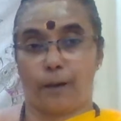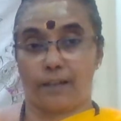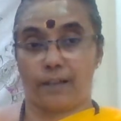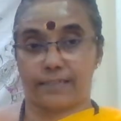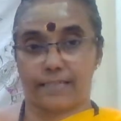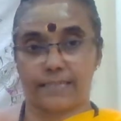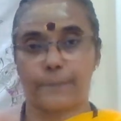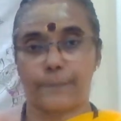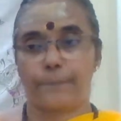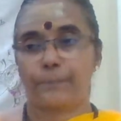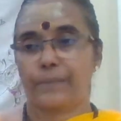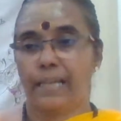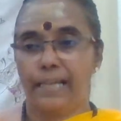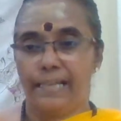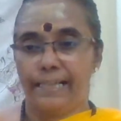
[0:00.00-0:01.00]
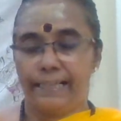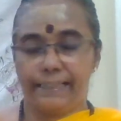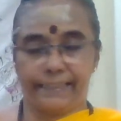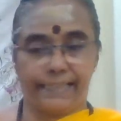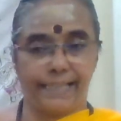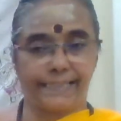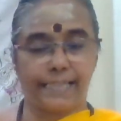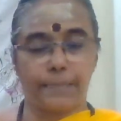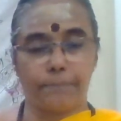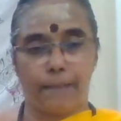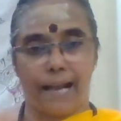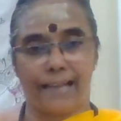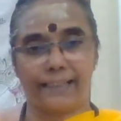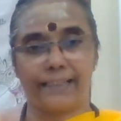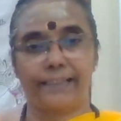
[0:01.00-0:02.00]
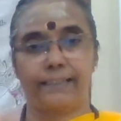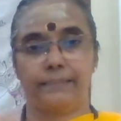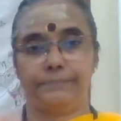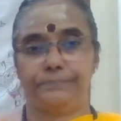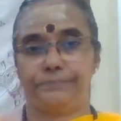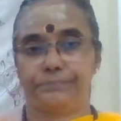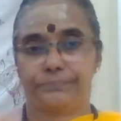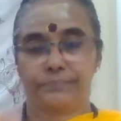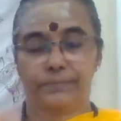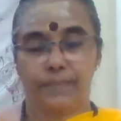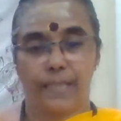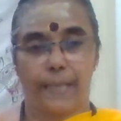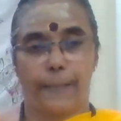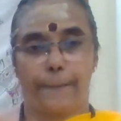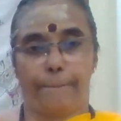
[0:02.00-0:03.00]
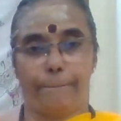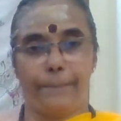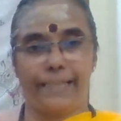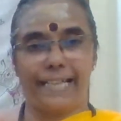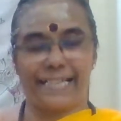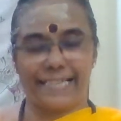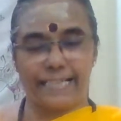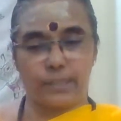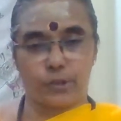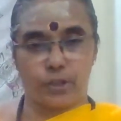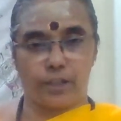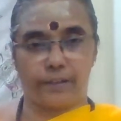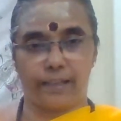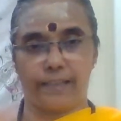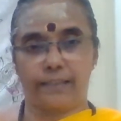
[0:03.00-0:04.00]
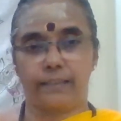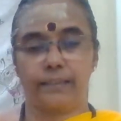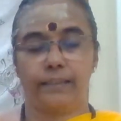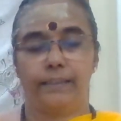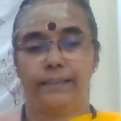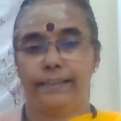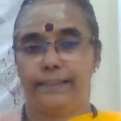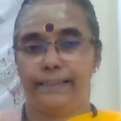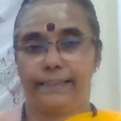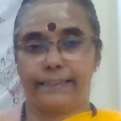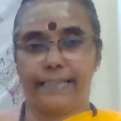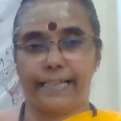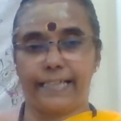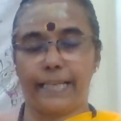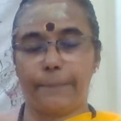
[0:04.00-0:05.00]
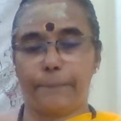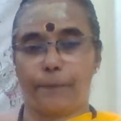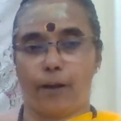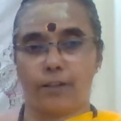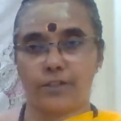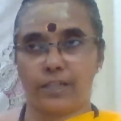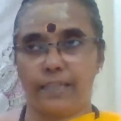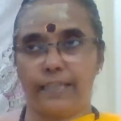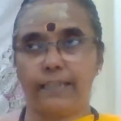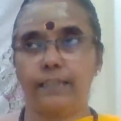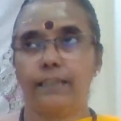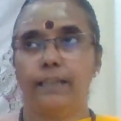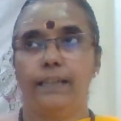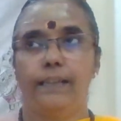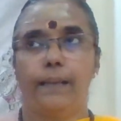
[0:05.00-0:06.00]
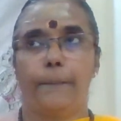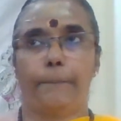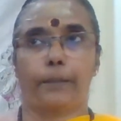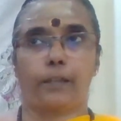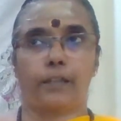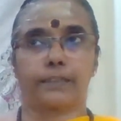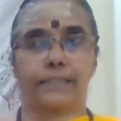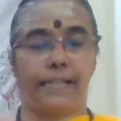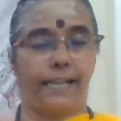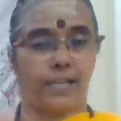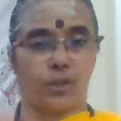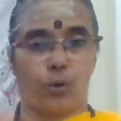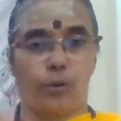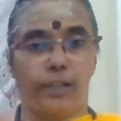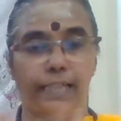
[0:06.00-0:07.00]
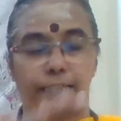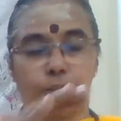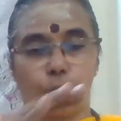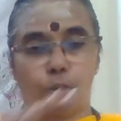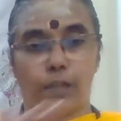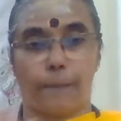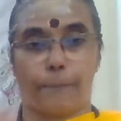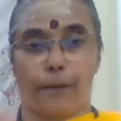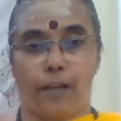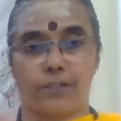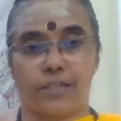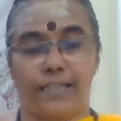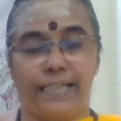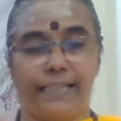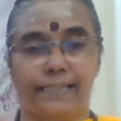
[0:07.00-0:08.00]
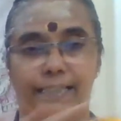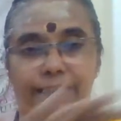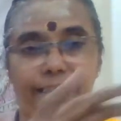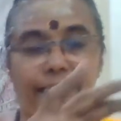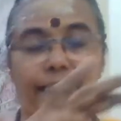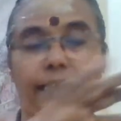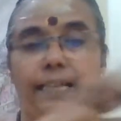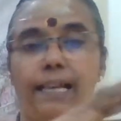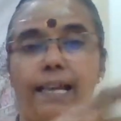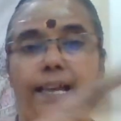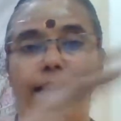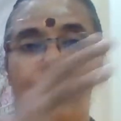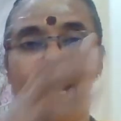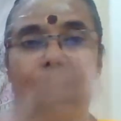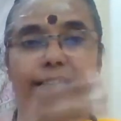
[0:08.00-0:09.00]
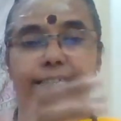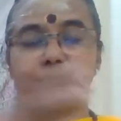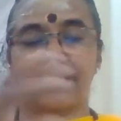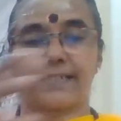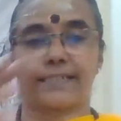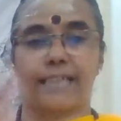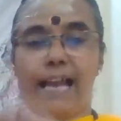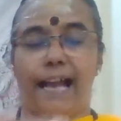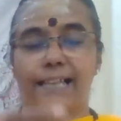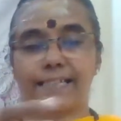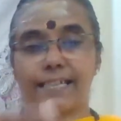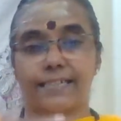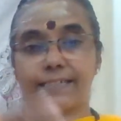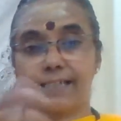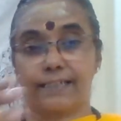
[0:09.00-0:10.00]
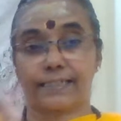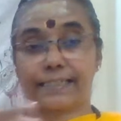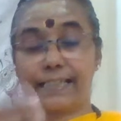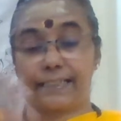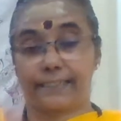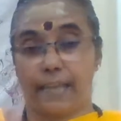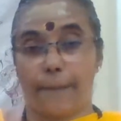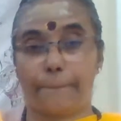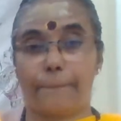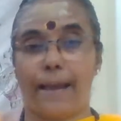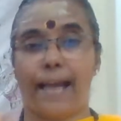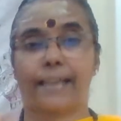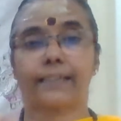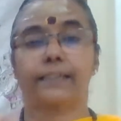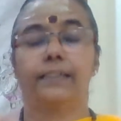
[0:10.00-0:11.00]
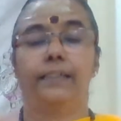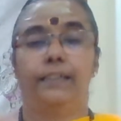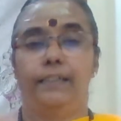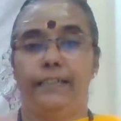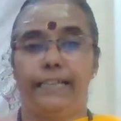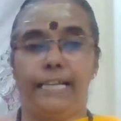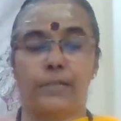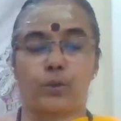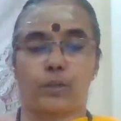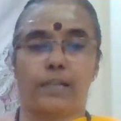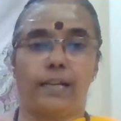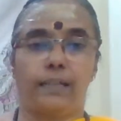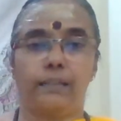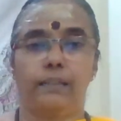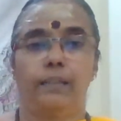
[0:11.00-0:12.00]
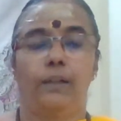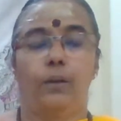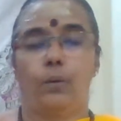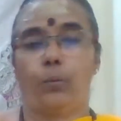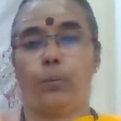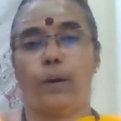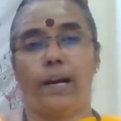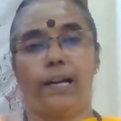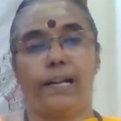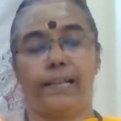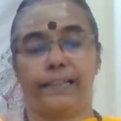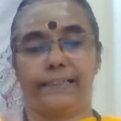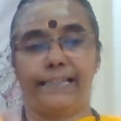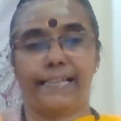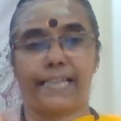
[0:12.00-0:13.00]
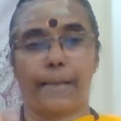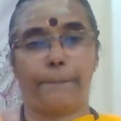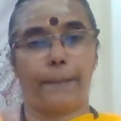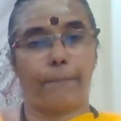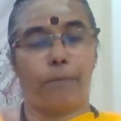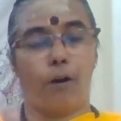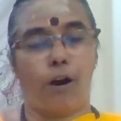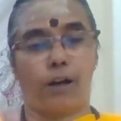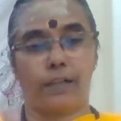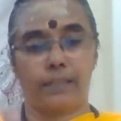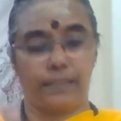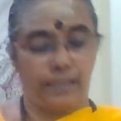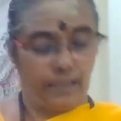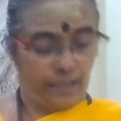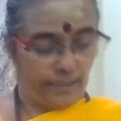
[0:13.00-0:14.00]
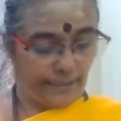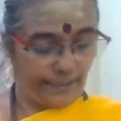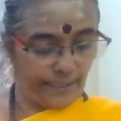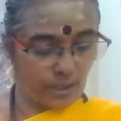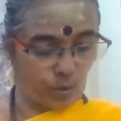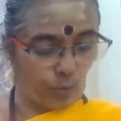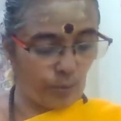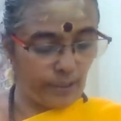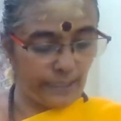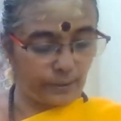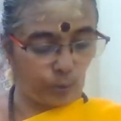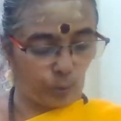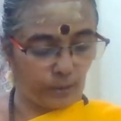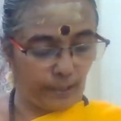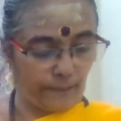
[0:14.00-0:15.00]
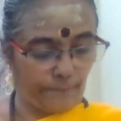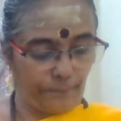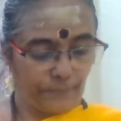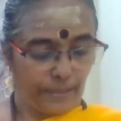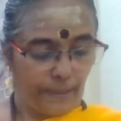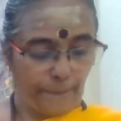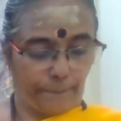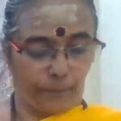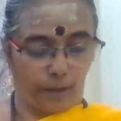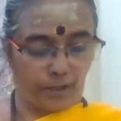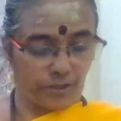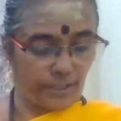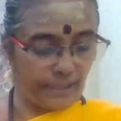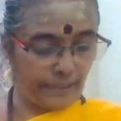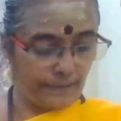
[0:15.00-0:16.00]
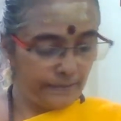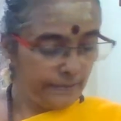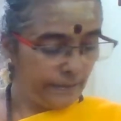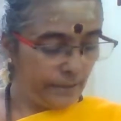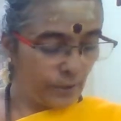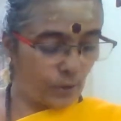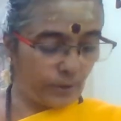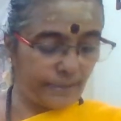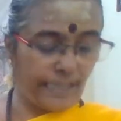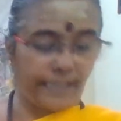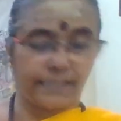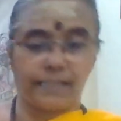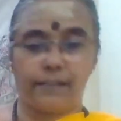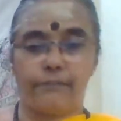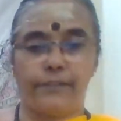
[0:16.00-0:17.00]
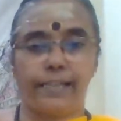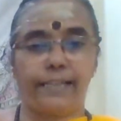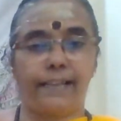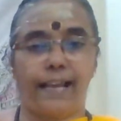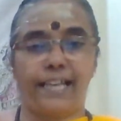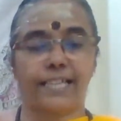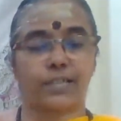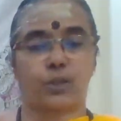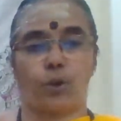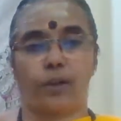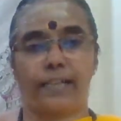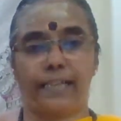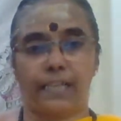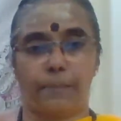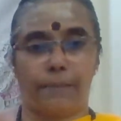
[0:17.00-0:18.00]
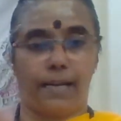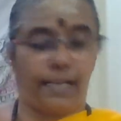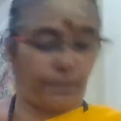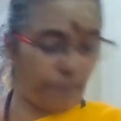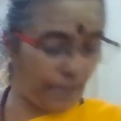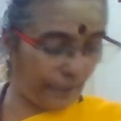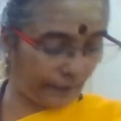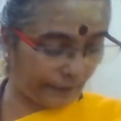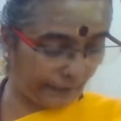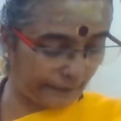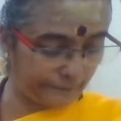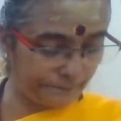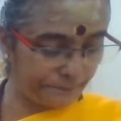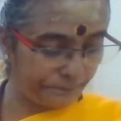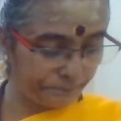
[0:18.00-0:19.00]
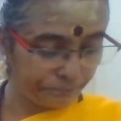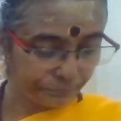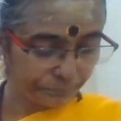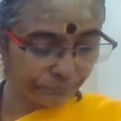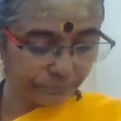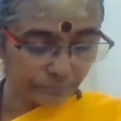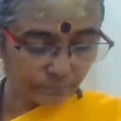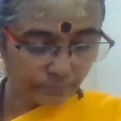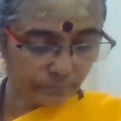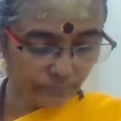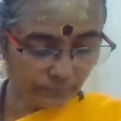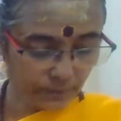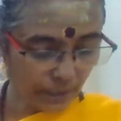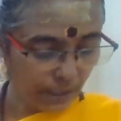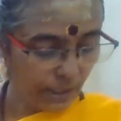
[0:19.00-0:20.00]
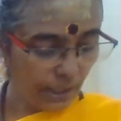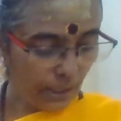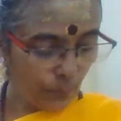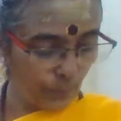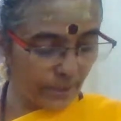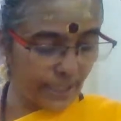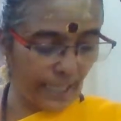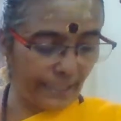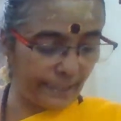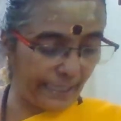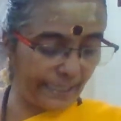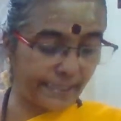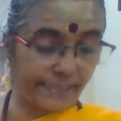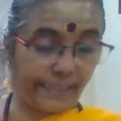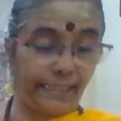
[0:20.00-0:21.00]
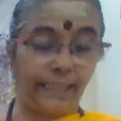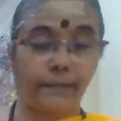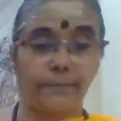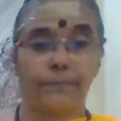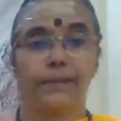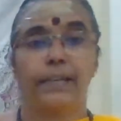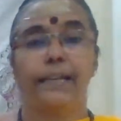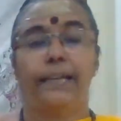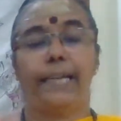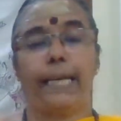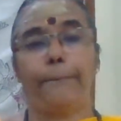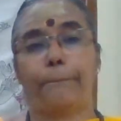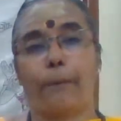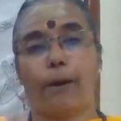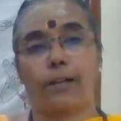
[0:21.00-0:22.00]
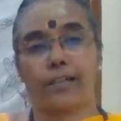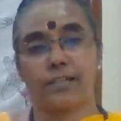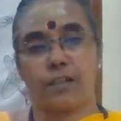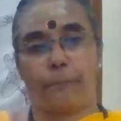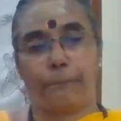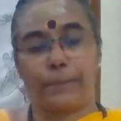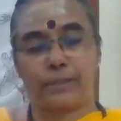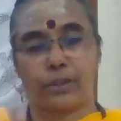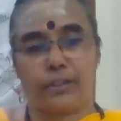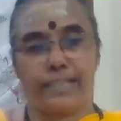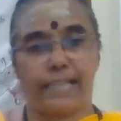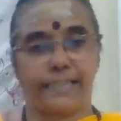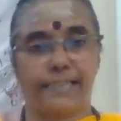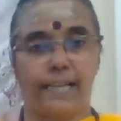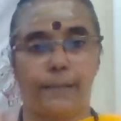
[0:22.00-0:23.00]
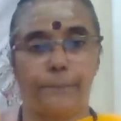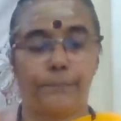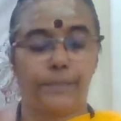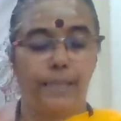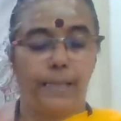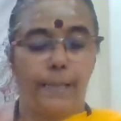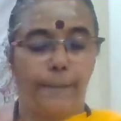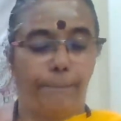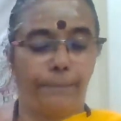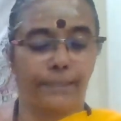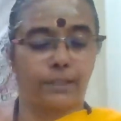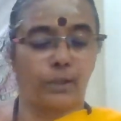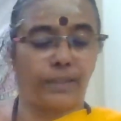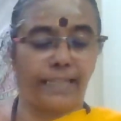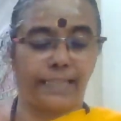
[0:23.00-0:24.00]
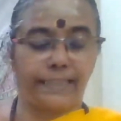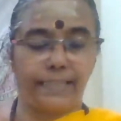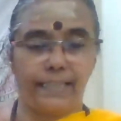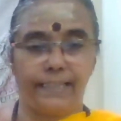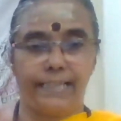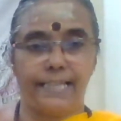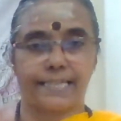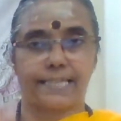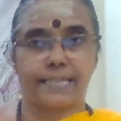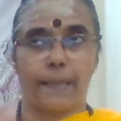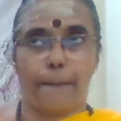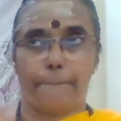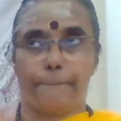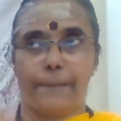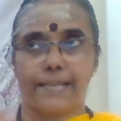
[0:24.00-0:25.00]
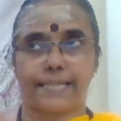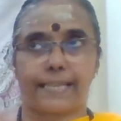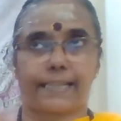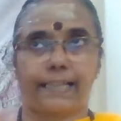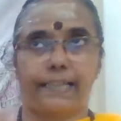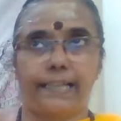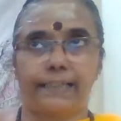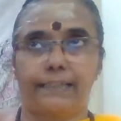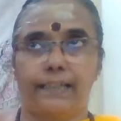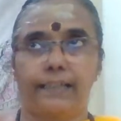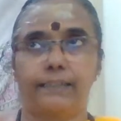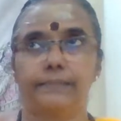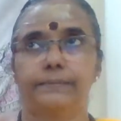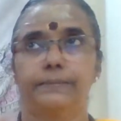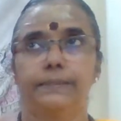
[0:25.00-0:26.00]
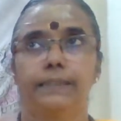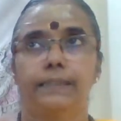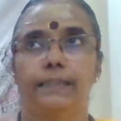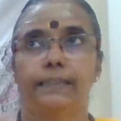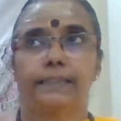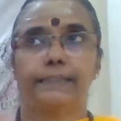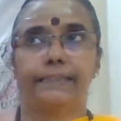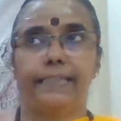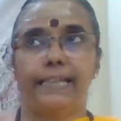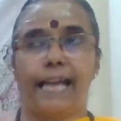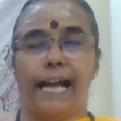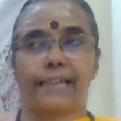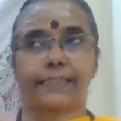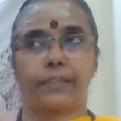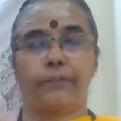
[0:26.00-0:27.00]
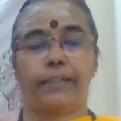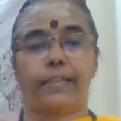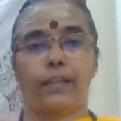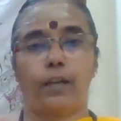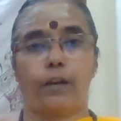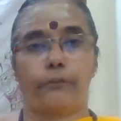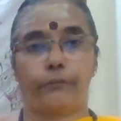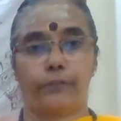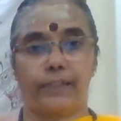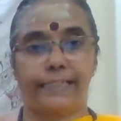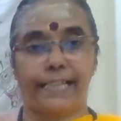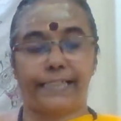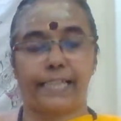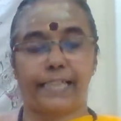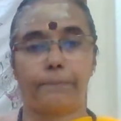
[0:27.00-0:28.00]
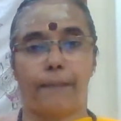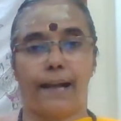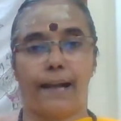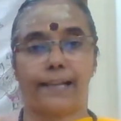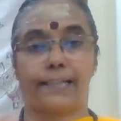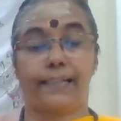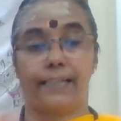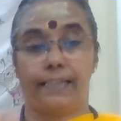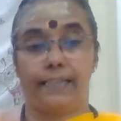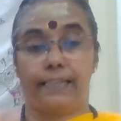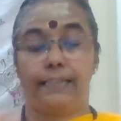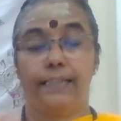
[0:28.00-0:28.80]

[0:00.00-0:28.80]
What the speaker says: process, getting married, begetting children, getting progeny, because it is only through the progeny that the ancestors can come back into the world. They can be born. It is only through the progeny. So there is a very nice story in the Mahabharata which highlights the importance of Pitru Yajna. Pitru Yajna is basically the activity of getting married